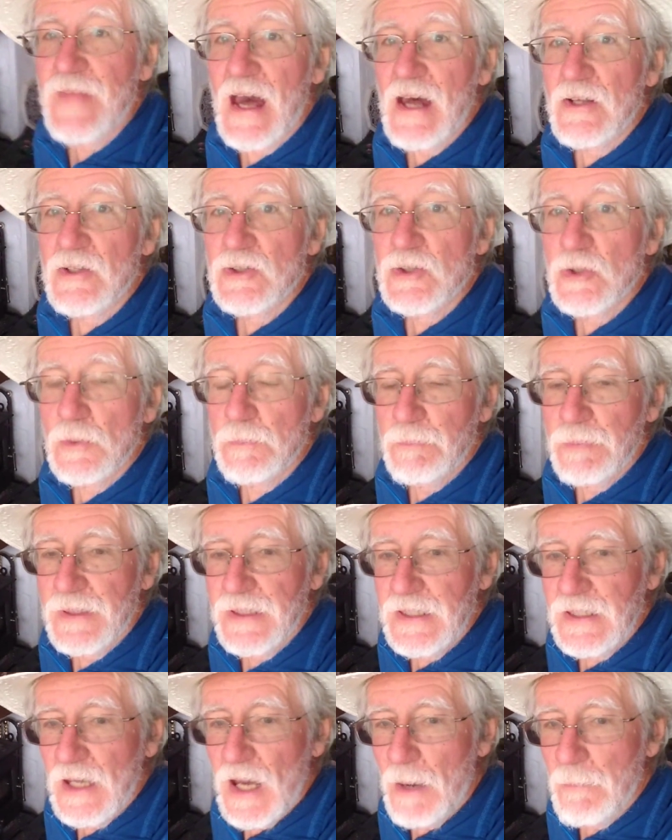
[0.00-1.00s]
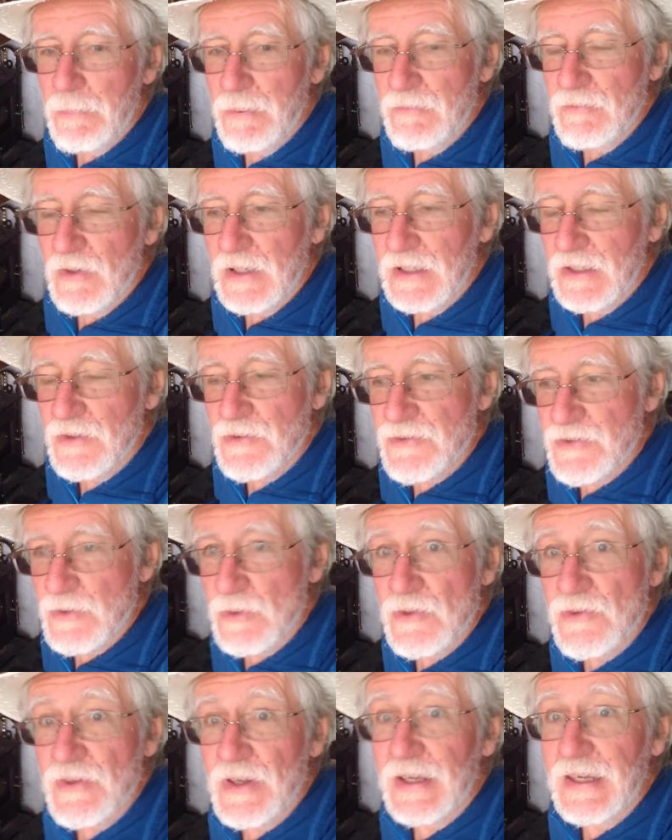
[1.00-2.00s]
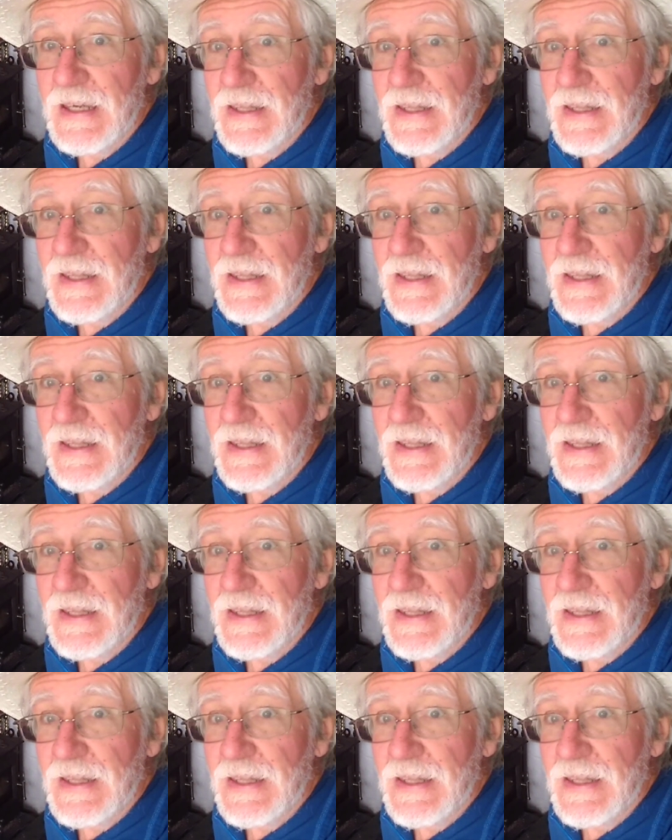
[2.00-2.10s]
that should be up and running as soon as I